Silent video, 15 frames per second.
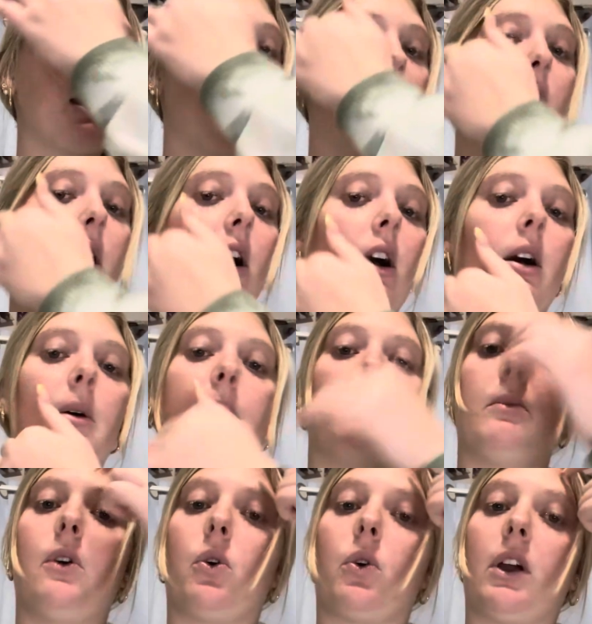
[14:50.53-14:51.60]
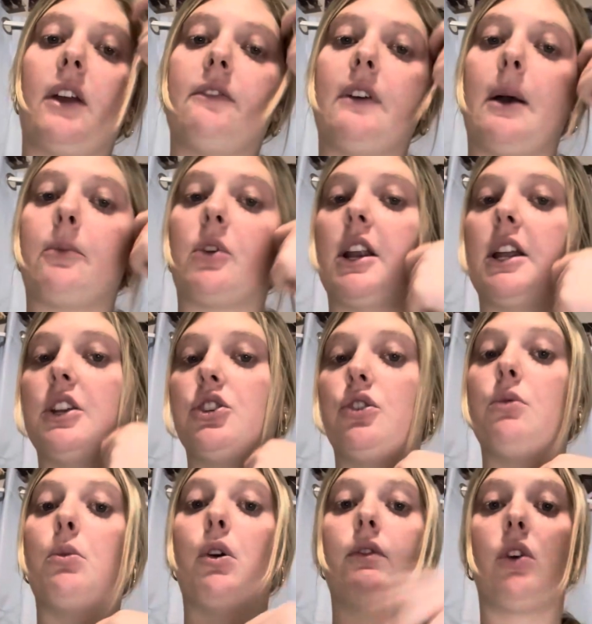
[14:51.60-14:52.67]
or if I'm ready to
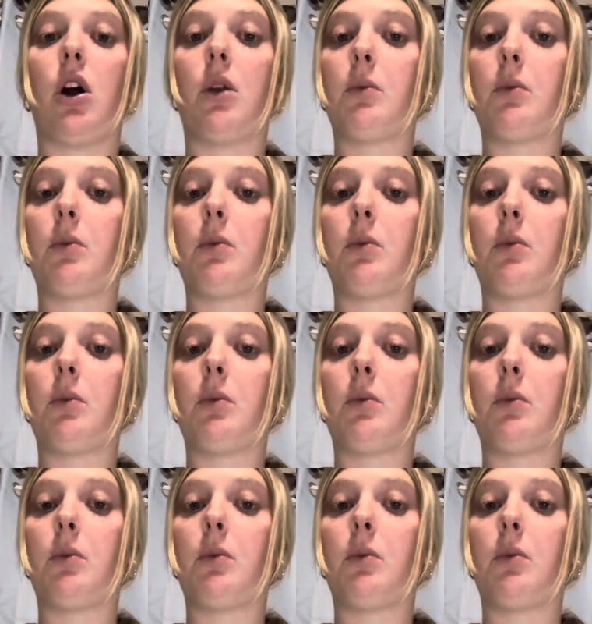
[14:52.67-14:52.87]
move on